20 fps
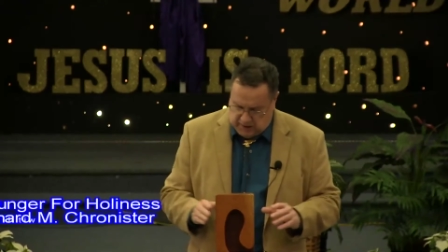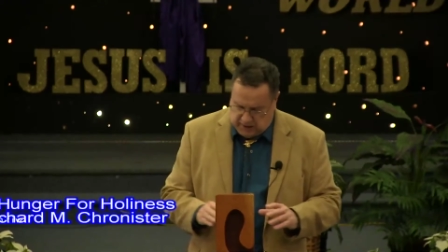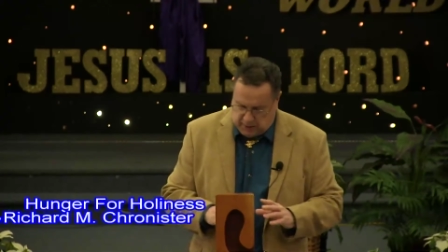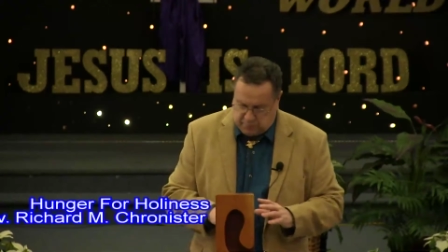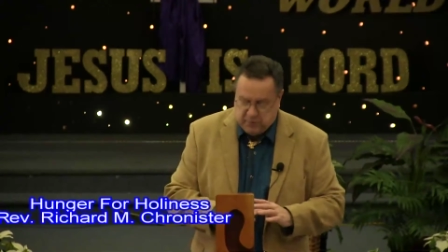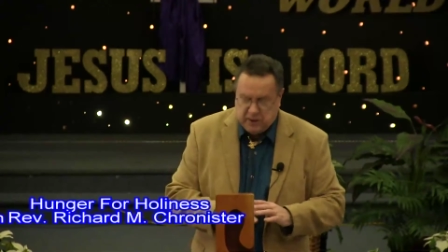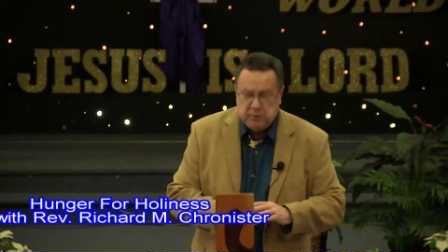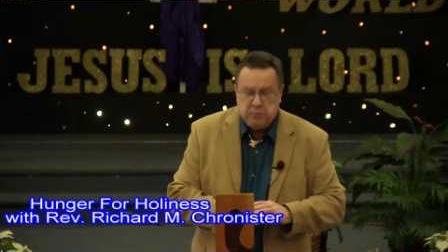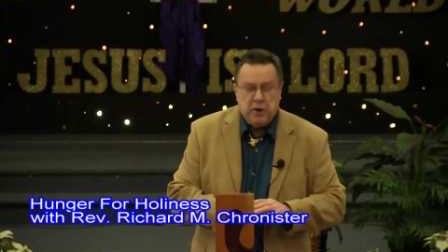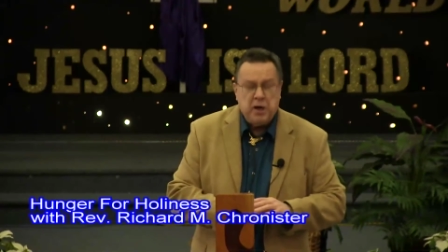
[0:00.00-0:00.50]

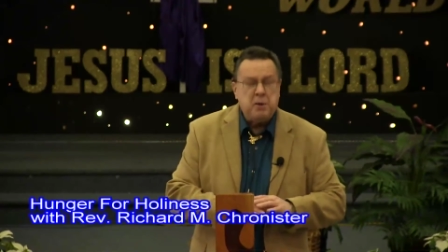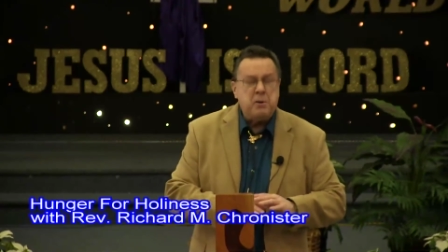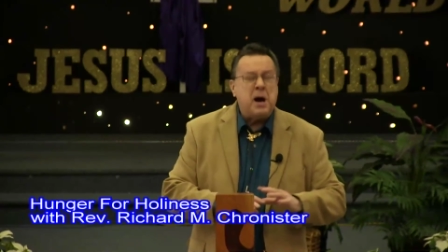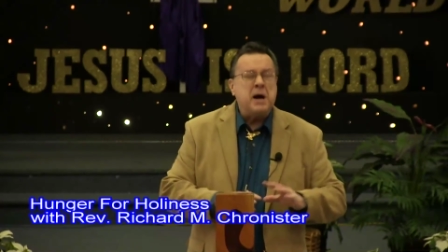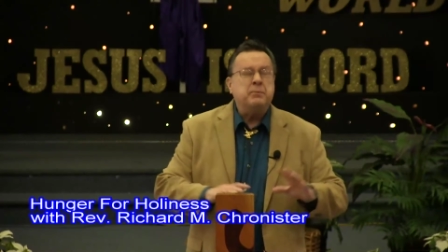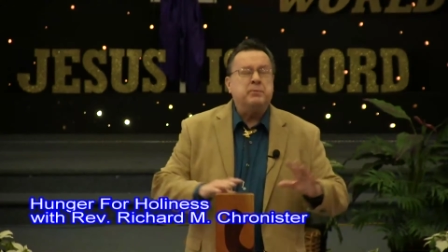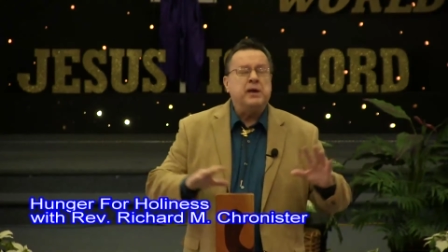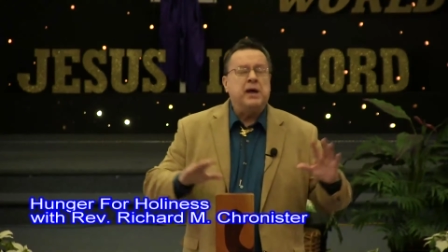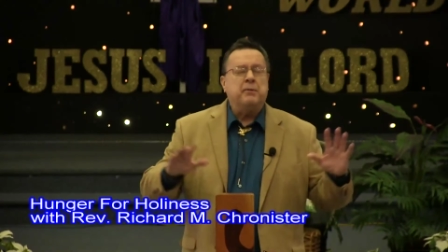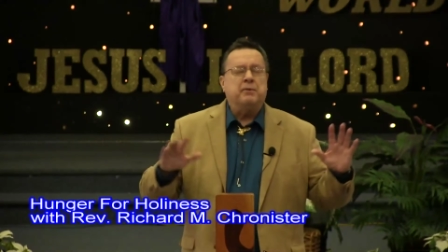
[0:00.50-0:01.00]
that we will
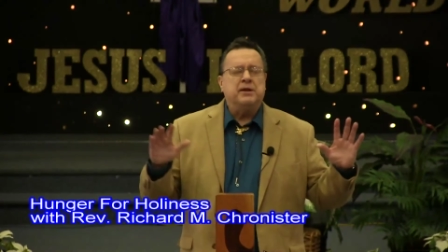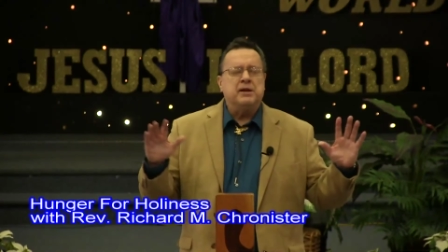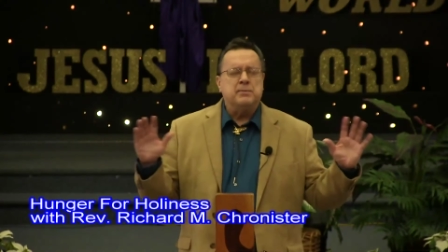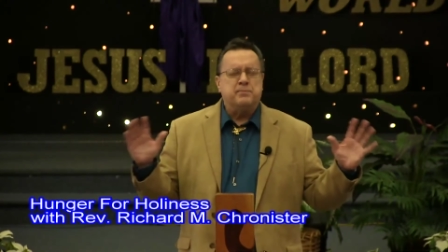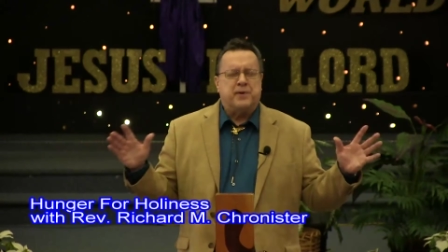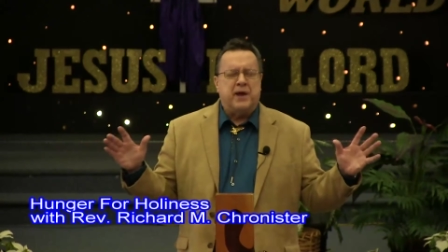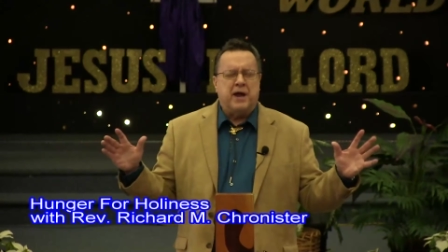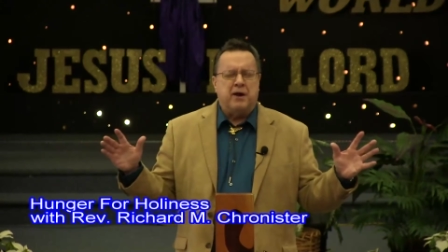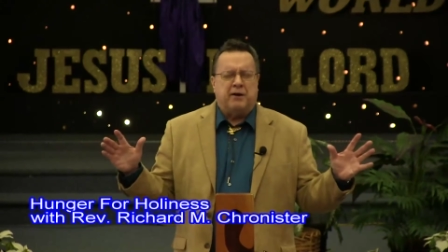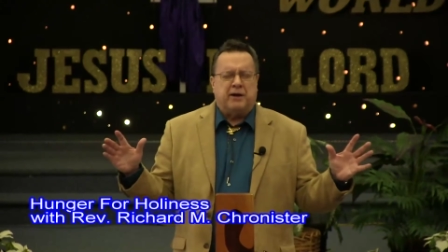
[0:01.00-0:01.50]
not be able to
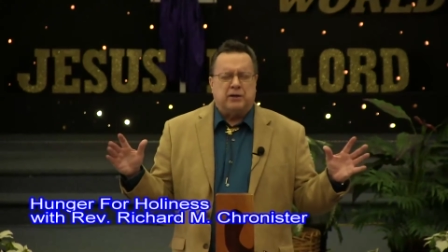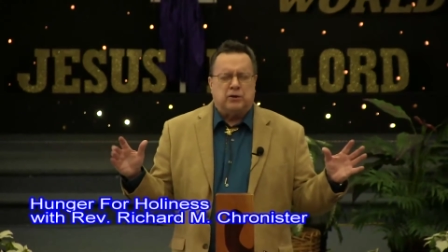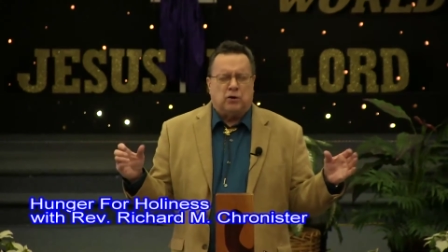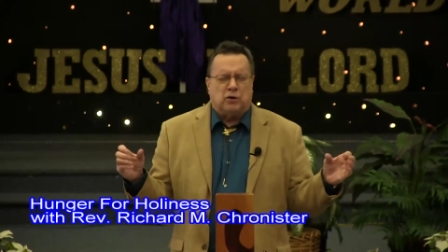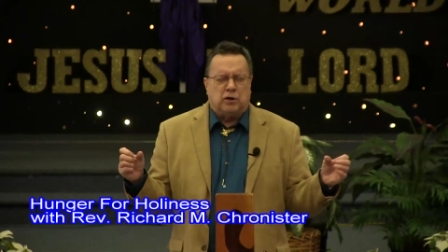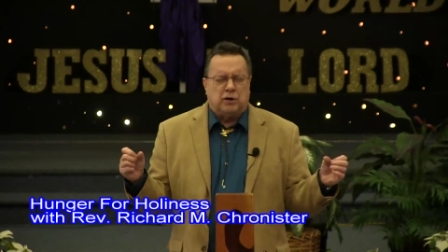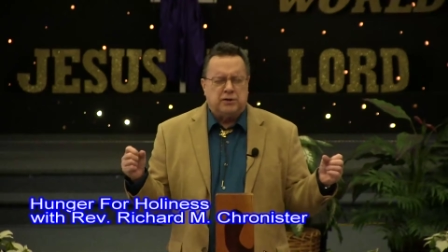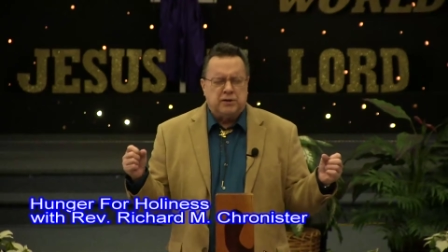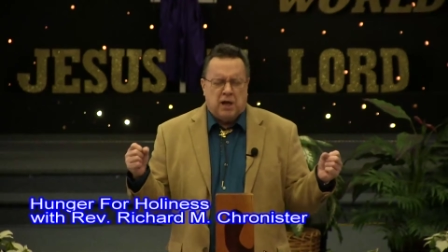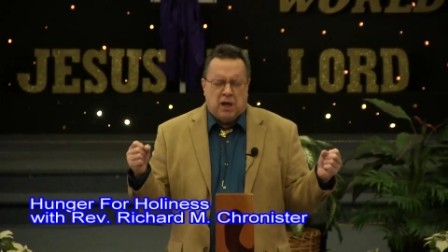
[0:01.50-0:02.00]
bear it,
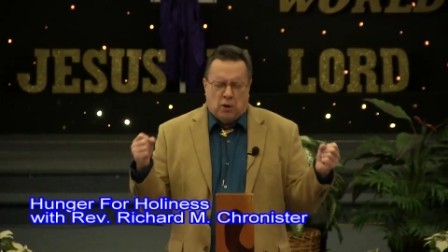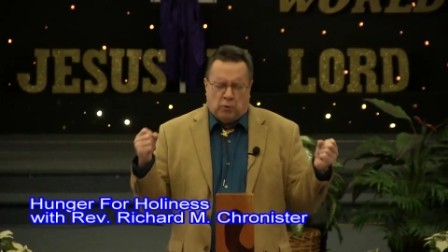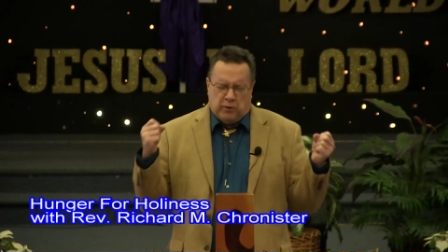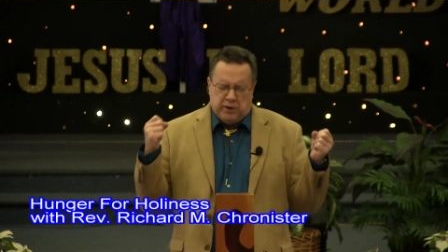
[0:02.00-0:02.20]
Lord.